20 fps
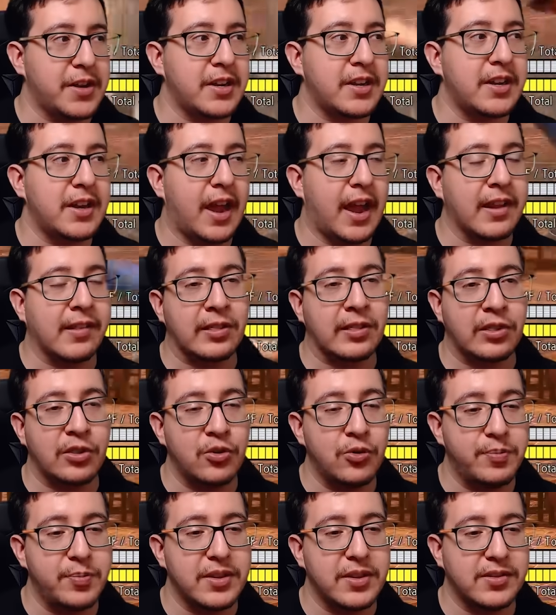knee and
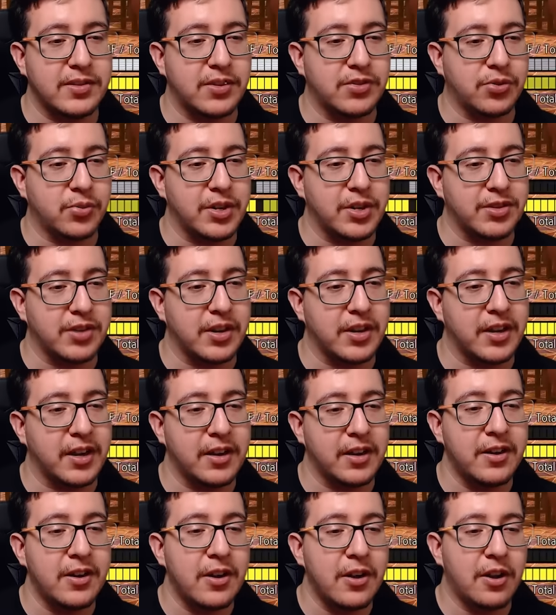loop this situation
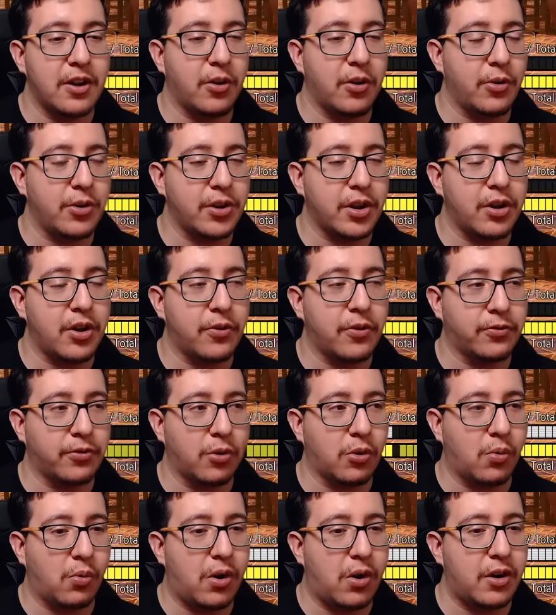again, or you could go for a
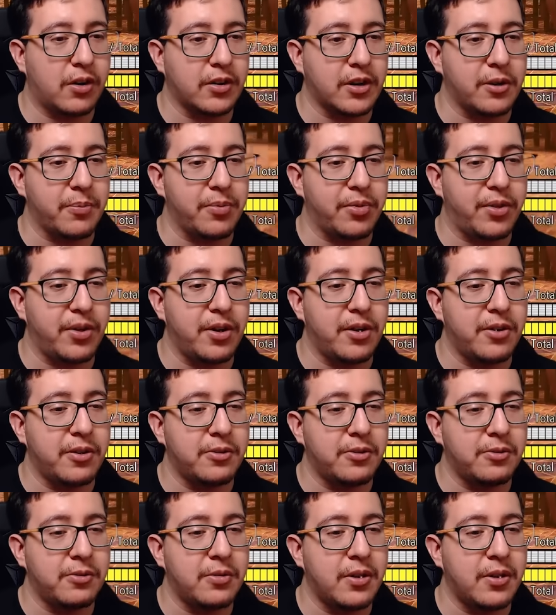walk-up throw,